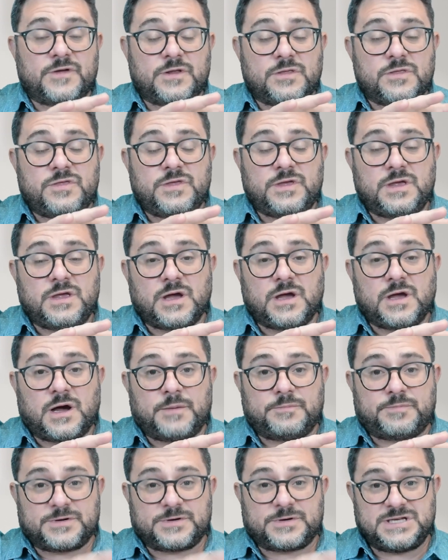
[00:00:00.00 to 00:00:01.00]
given the
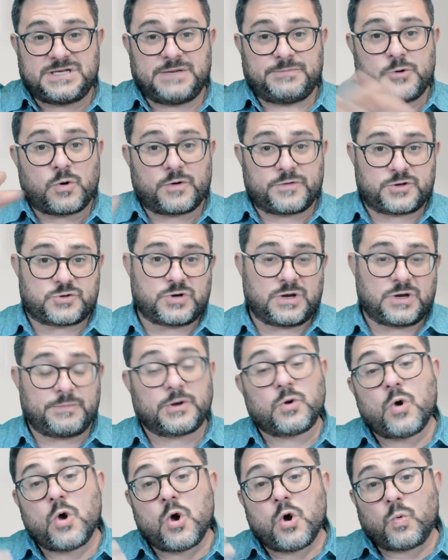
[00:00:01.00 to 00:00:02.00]
um, placebo or the
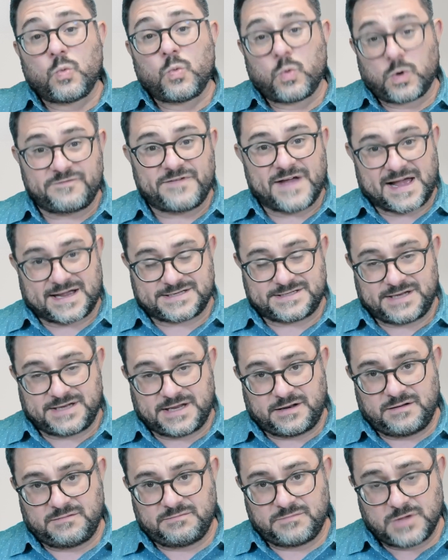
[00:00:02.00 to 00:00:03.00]
treatment, were
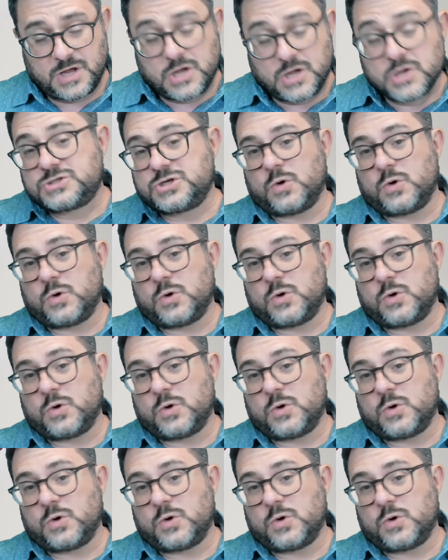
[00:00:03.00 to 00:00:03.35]
vaccinated.